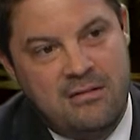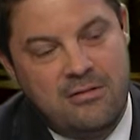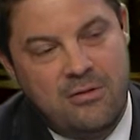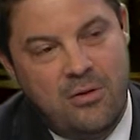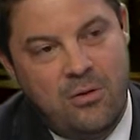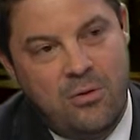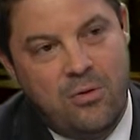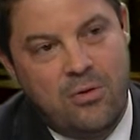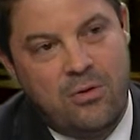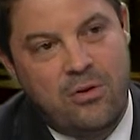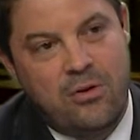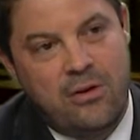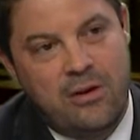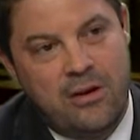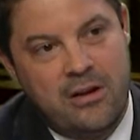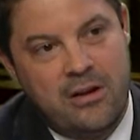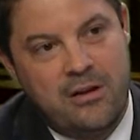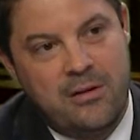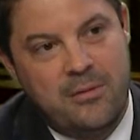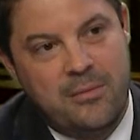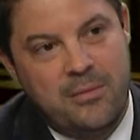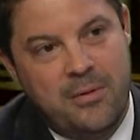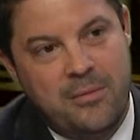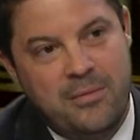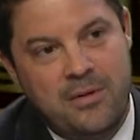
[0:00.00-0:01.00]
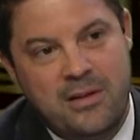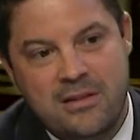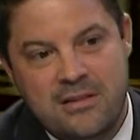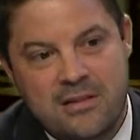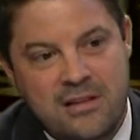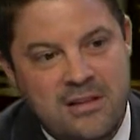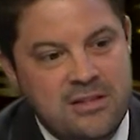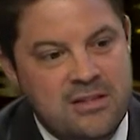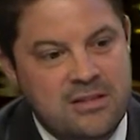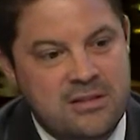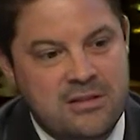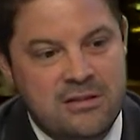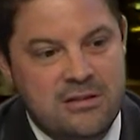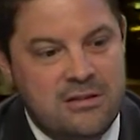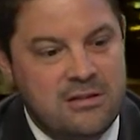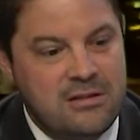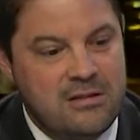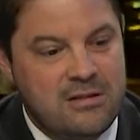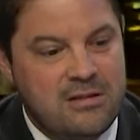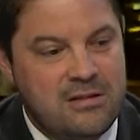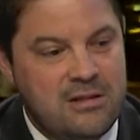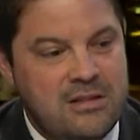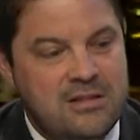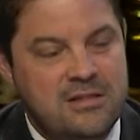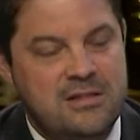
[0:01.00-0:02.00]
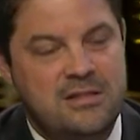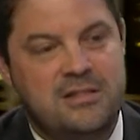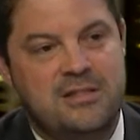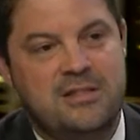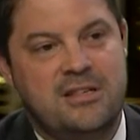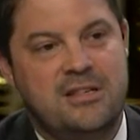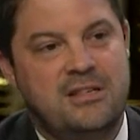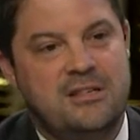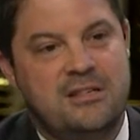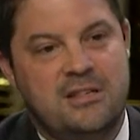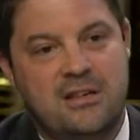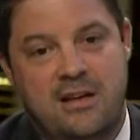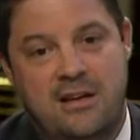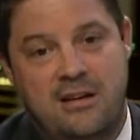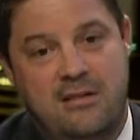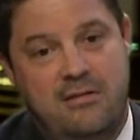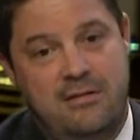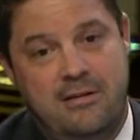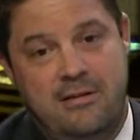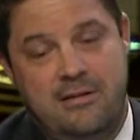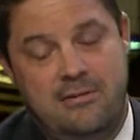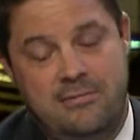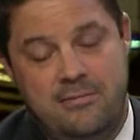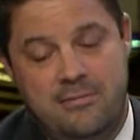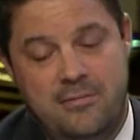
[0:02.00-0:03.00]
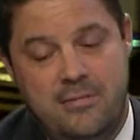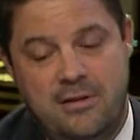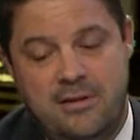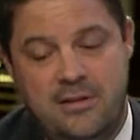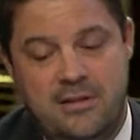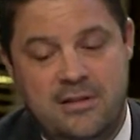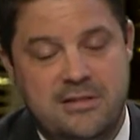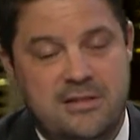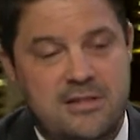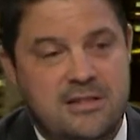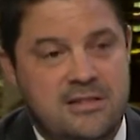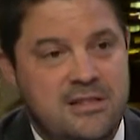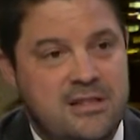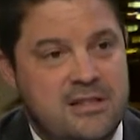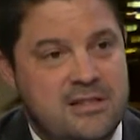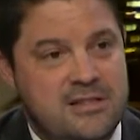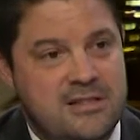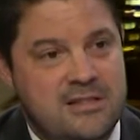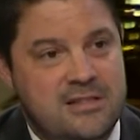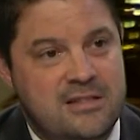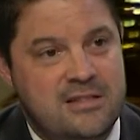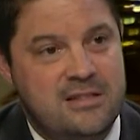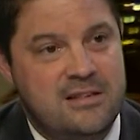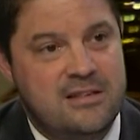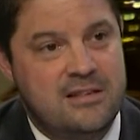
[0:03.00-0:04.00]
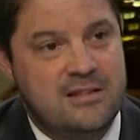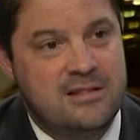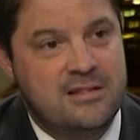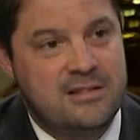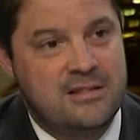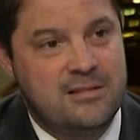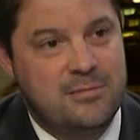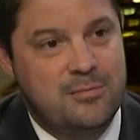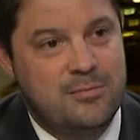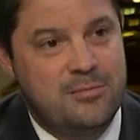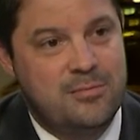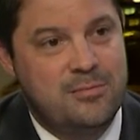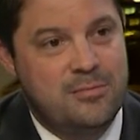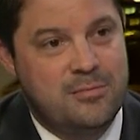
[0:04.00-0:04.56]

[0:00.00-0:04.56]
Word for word: order him? I mean, unless you're unless the judge and I don't know, unless the judge is a, a